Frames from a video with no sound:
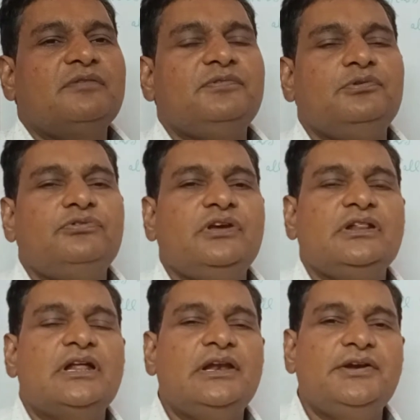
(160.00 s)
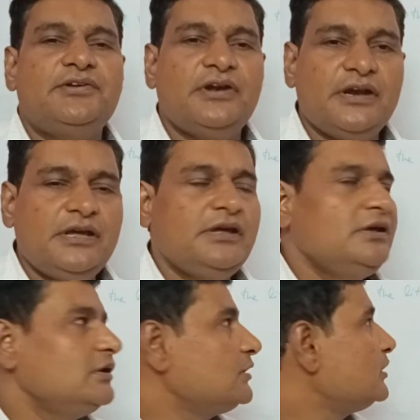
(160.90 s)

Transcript: of using the literary